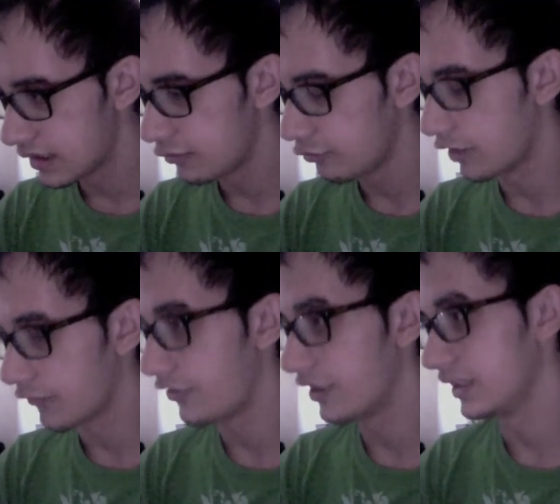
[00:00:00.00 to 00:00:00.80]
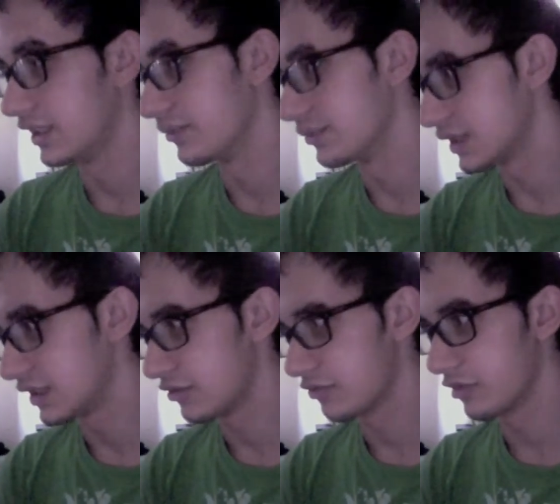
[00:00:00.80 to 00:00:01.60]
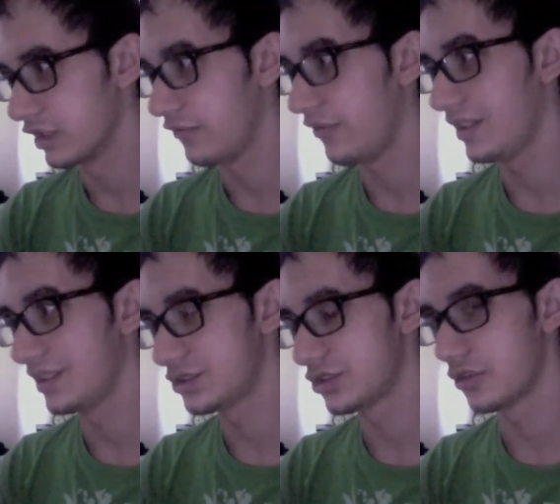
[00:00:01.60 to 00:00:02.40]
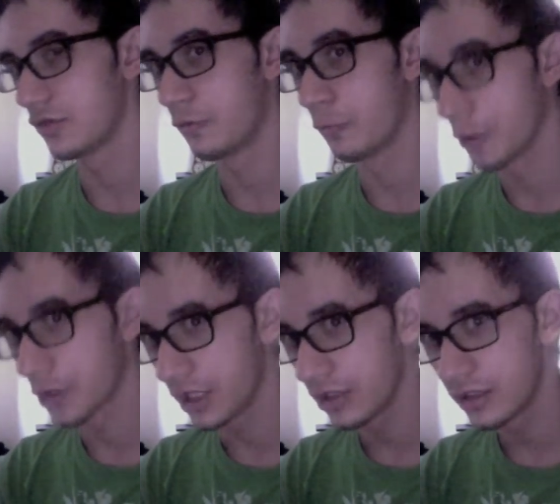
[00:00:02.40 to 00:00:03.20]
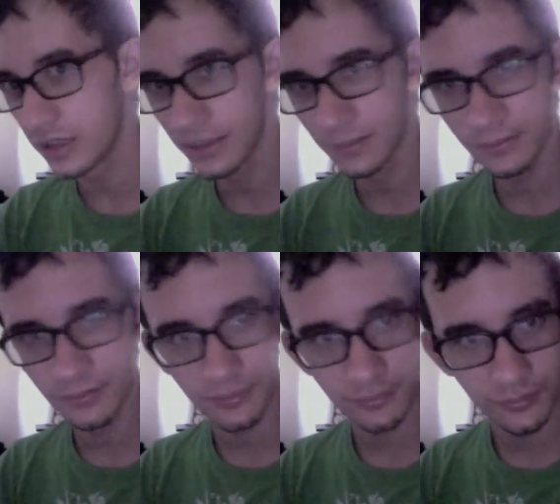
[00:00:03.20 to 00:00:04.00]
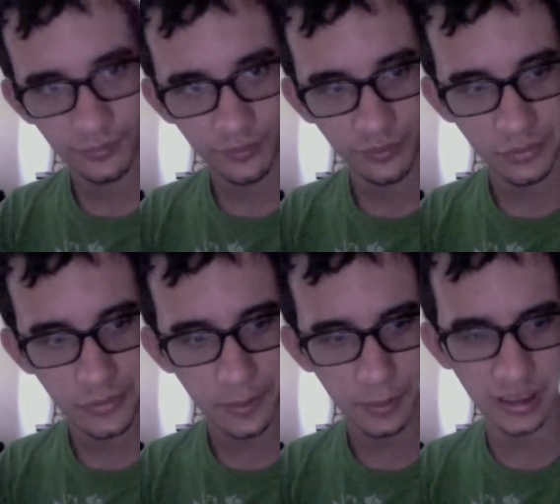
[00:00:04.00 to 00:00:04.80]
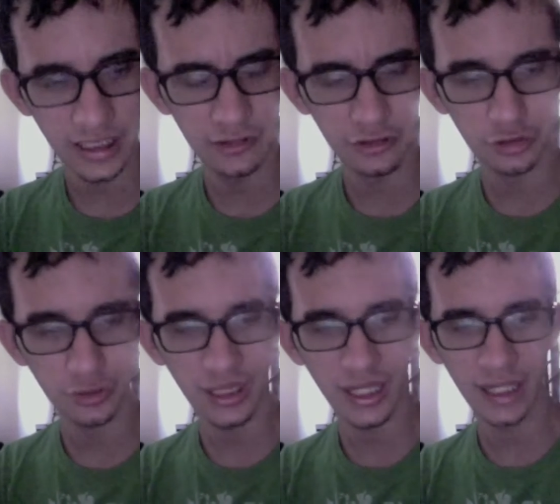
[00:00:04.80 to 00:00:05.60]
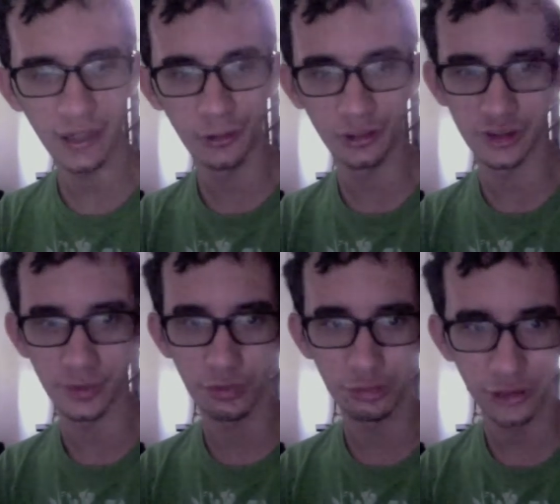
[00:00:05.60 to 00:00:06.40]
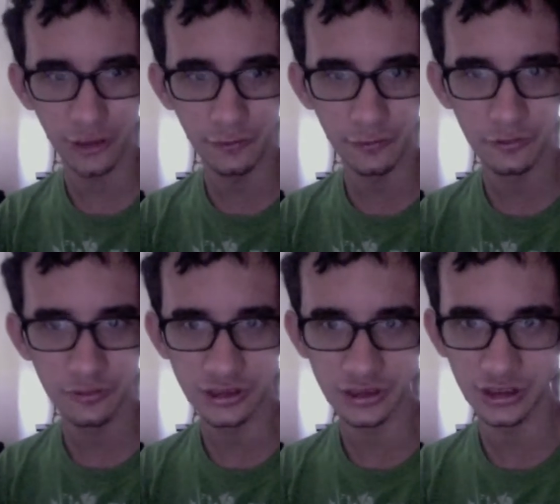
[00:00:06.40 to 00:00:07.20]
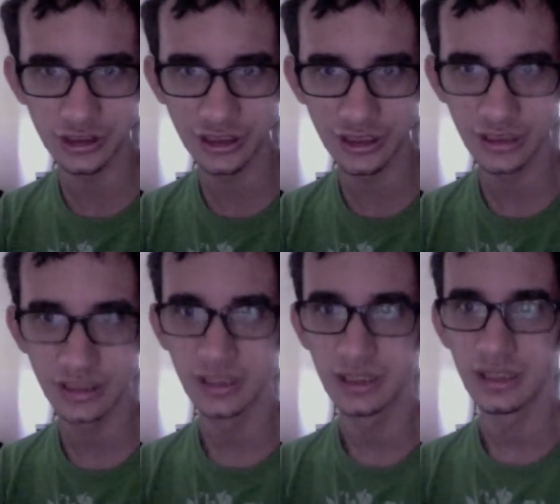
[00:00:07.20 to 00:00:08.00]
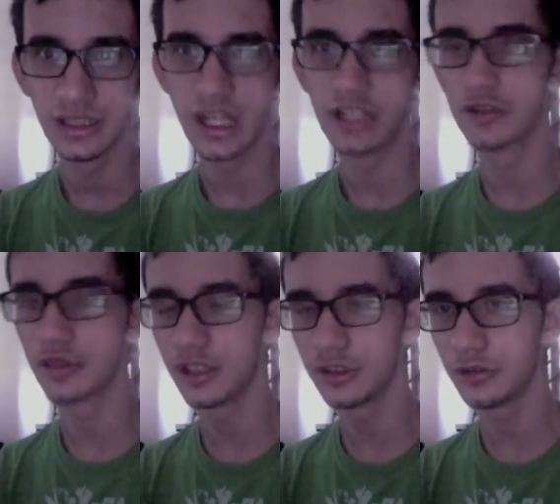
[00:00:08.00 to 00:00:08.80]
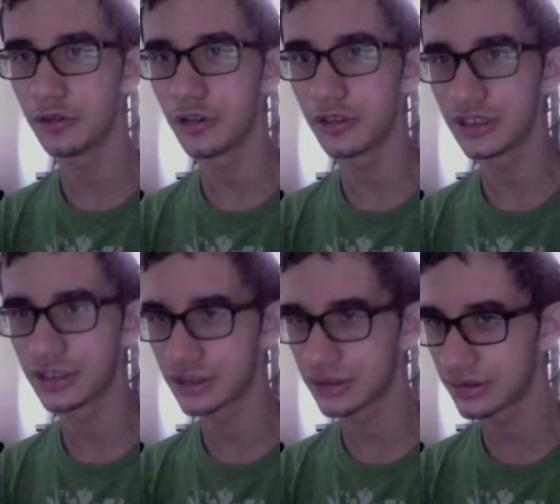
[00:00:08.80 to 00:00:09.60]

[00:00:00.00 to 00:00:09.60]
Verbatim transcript: when it finally comes out, when they finally start working on it. But now they're trying to add all these prequels and shit. And they're trying to do all this